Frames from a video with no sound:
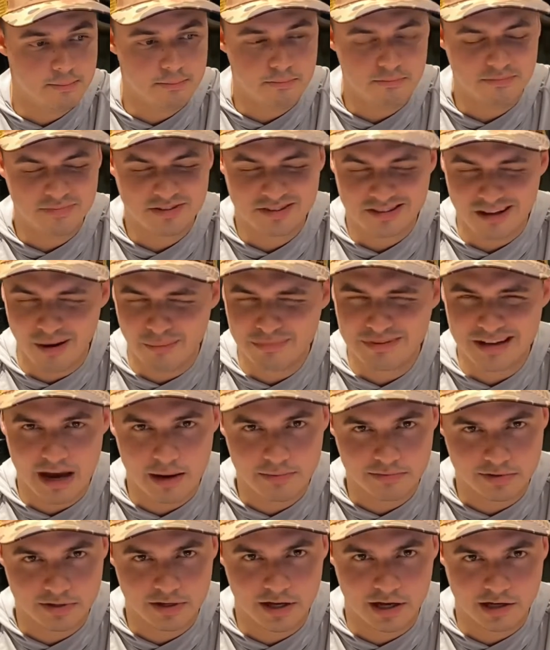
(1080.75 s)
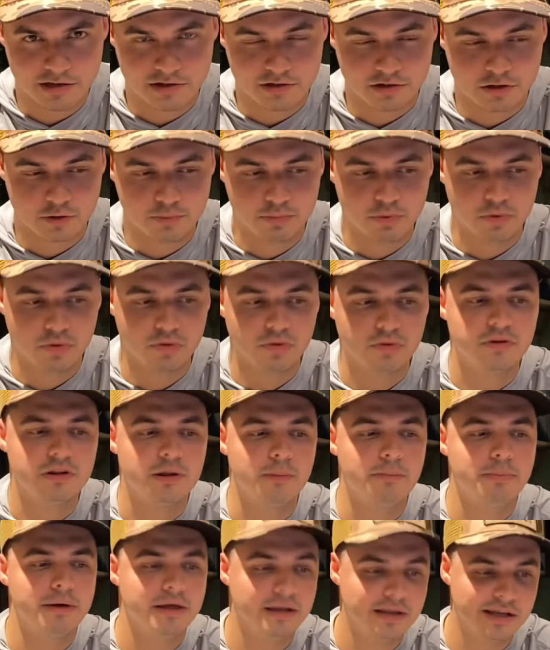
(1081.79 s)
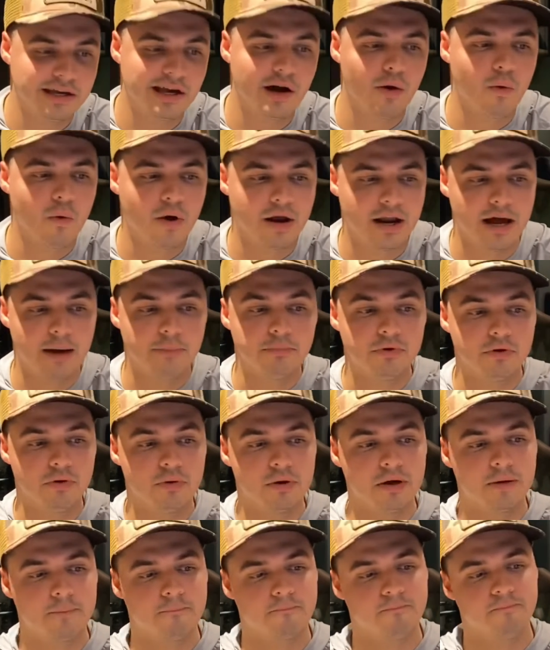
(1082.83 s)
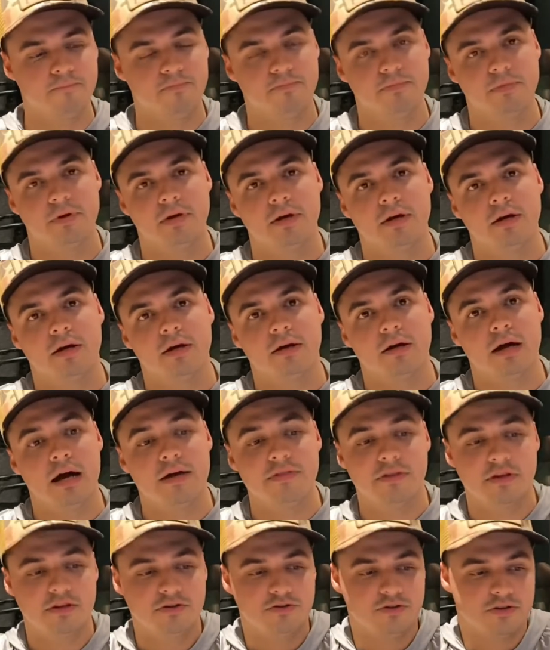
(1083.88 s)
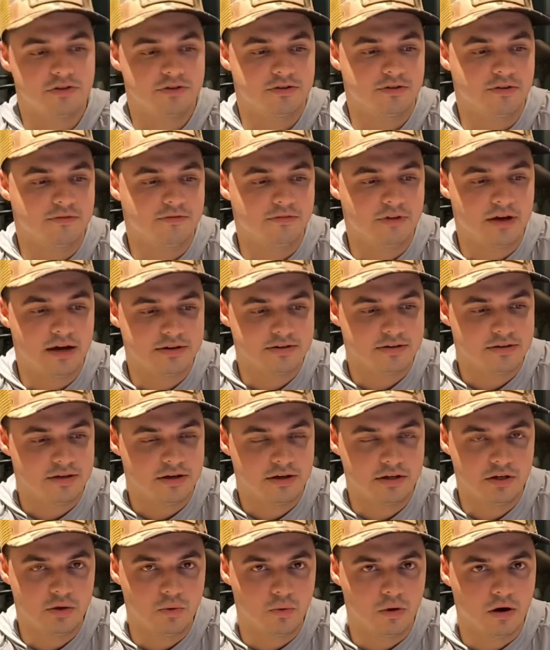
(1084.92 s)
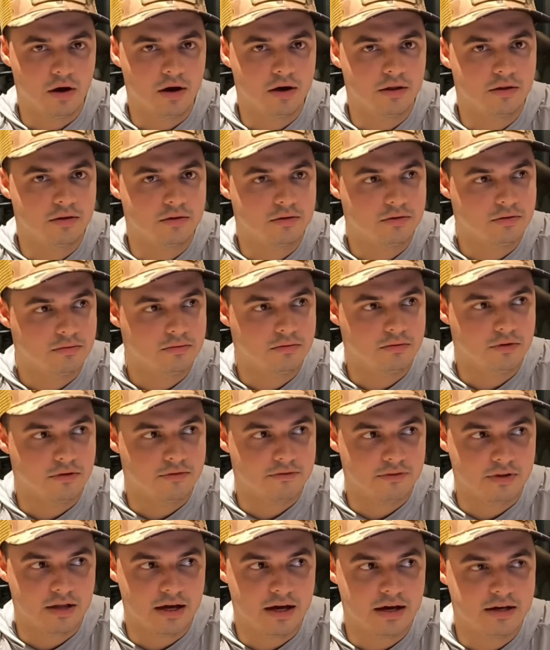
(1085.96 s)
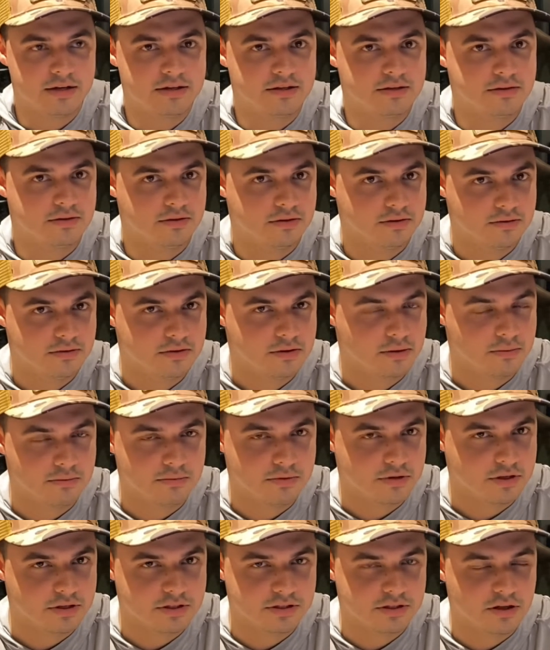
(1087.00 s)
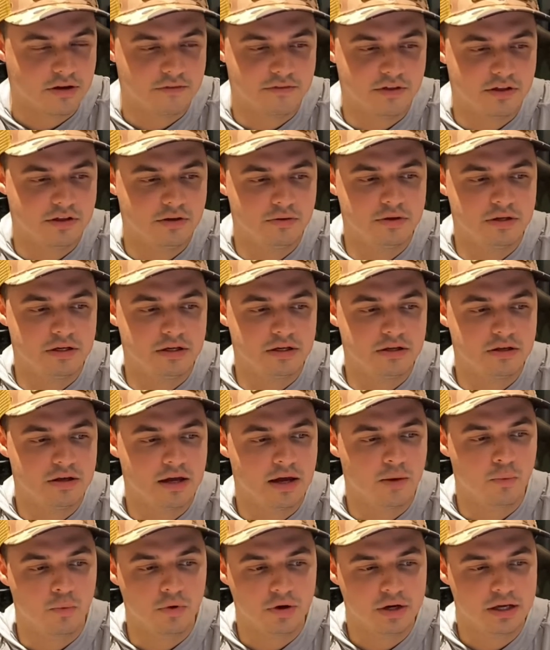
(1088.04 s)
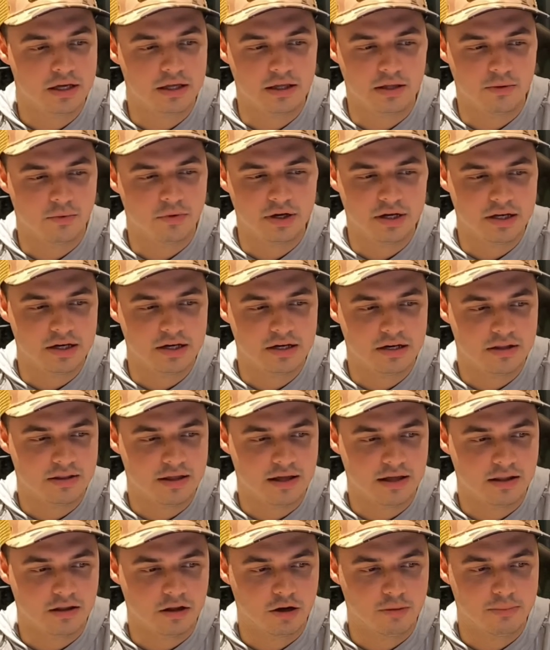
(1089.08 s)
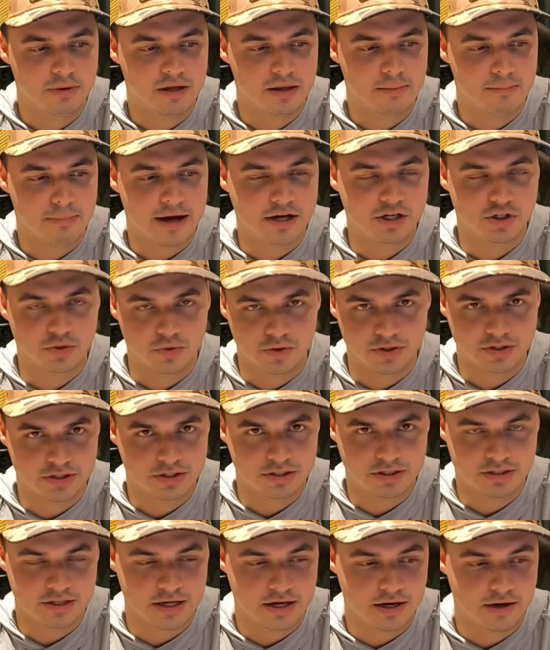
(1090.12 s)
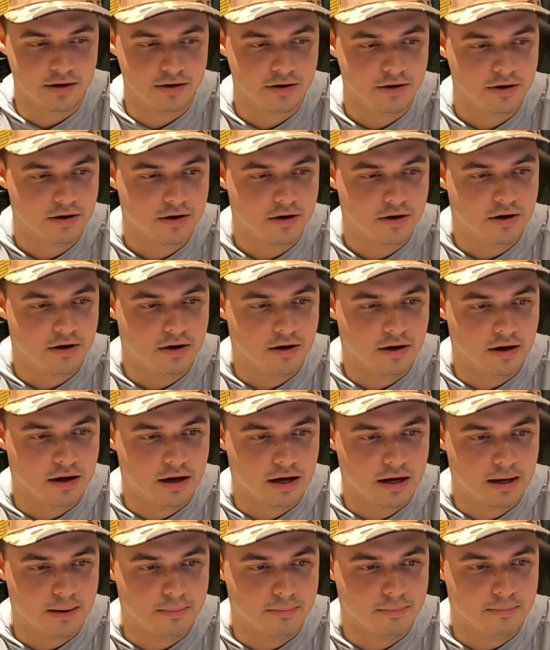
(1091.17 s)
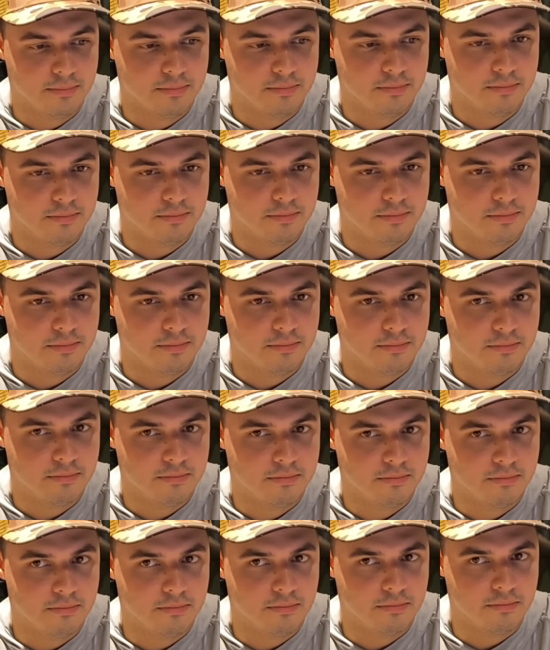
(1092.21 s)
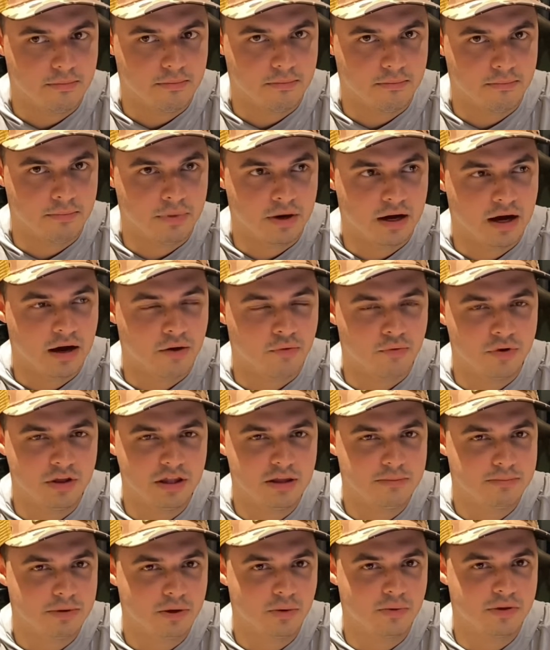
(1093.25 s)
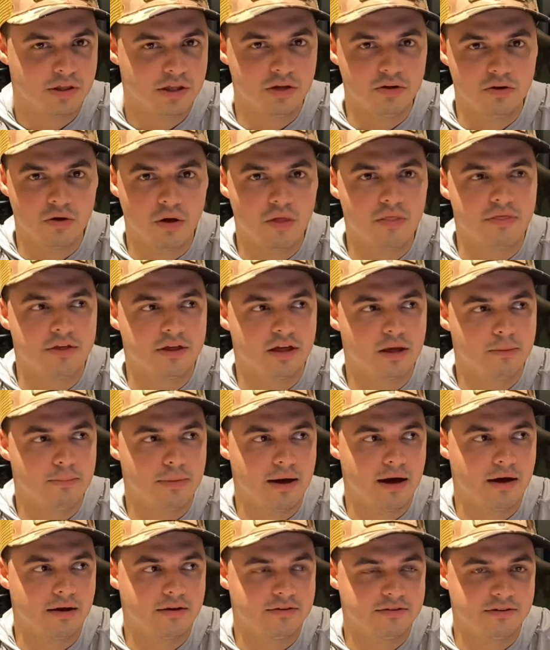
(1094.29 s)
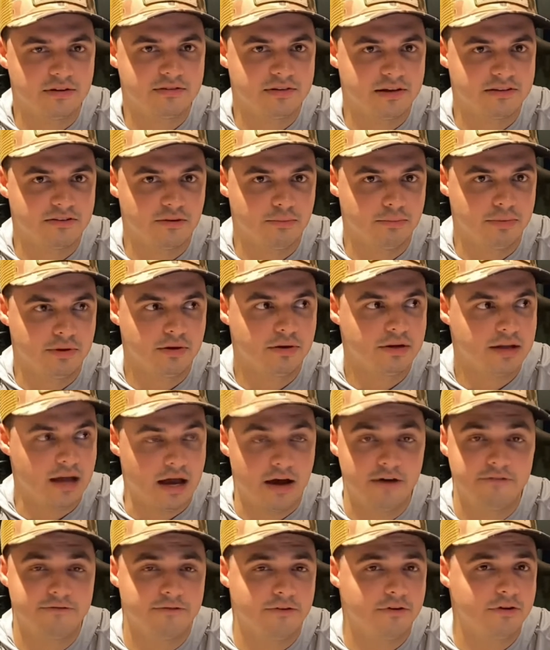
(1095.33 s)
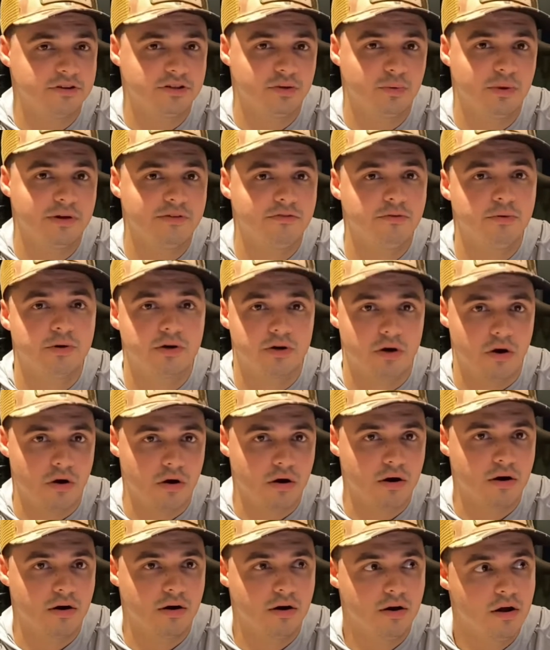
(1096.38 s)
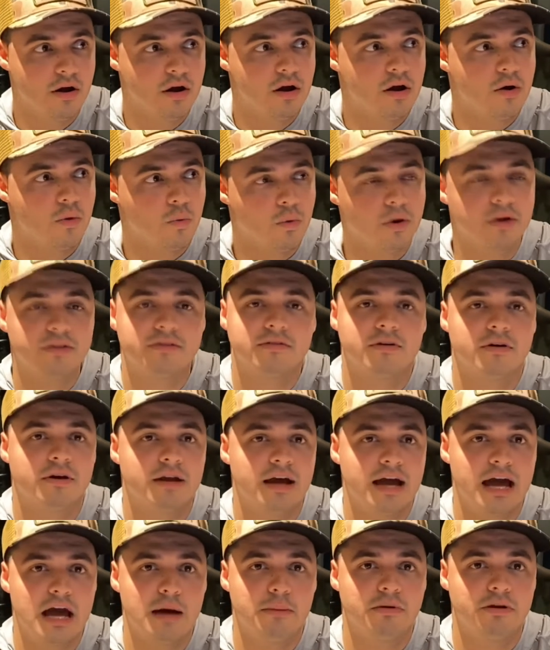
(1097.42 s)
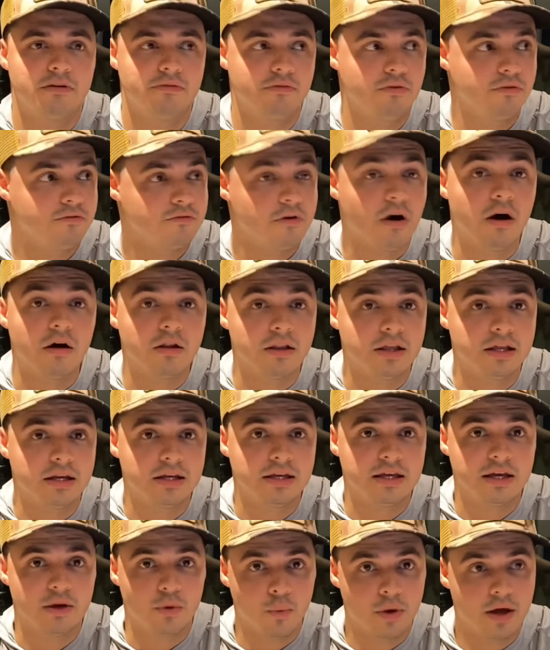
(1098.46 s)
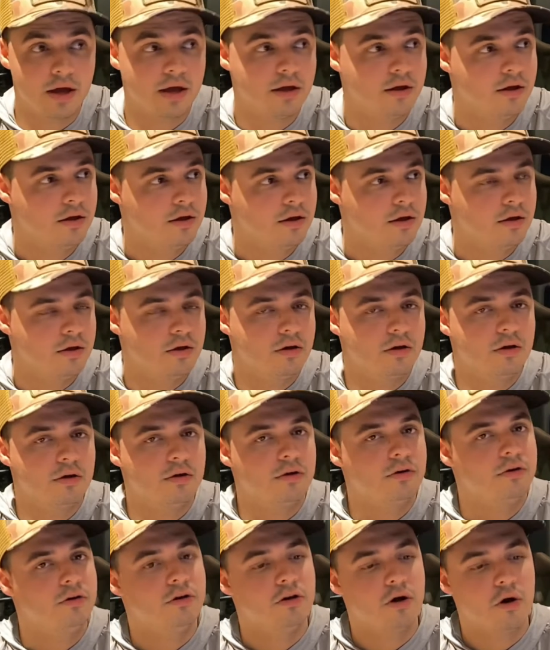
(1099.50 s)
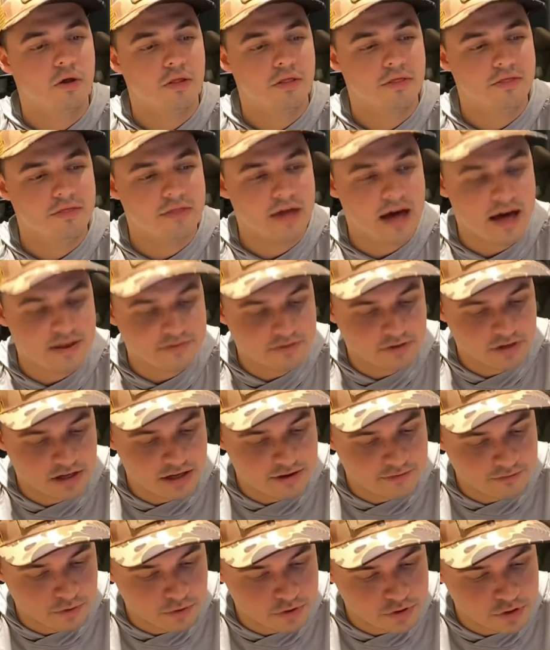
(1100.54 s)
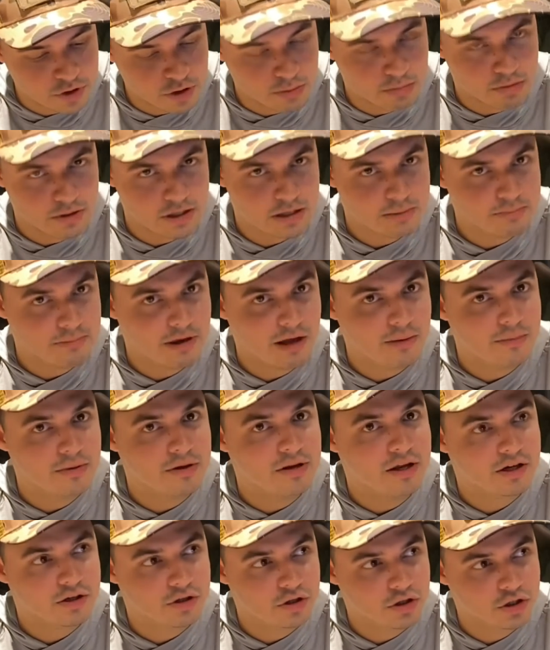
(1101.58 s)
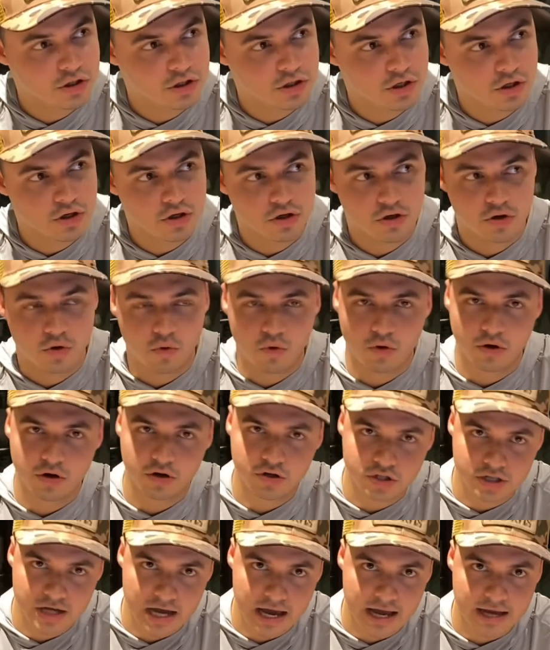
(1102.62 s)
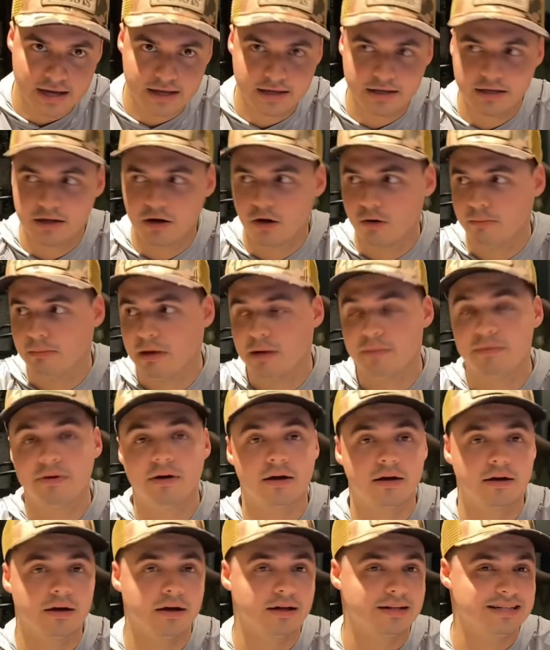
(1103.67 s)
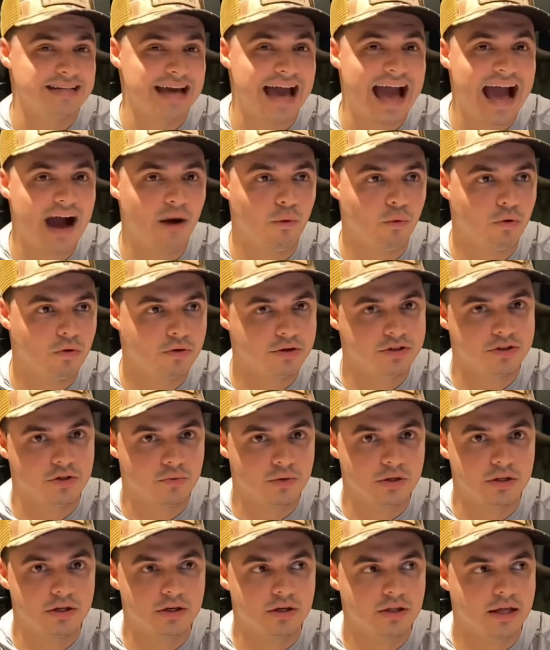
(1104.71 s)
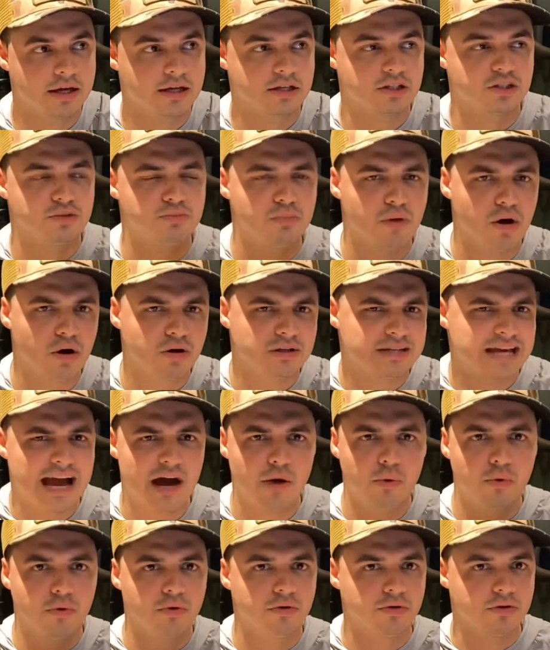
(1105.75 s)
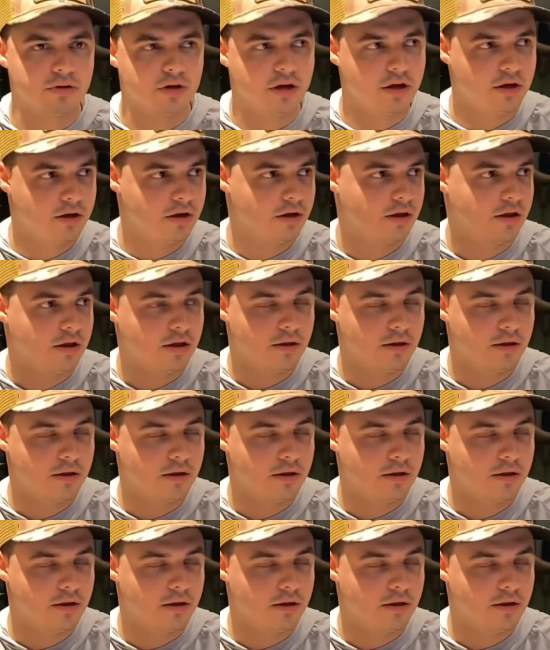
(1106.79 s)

sometimes an extra spool, depending on what I'm doing. And then just the flies that you want, the flies, the stuff that you need. And we'll get into that a little bit in my choices there. But a really big one that you don't think about is accessibility. How far is it away from your car? What's going to happen if you fall in and get wet? That's going to influence you to bring maybe an extra shirt or a jacket or maybe a towel is a small towel.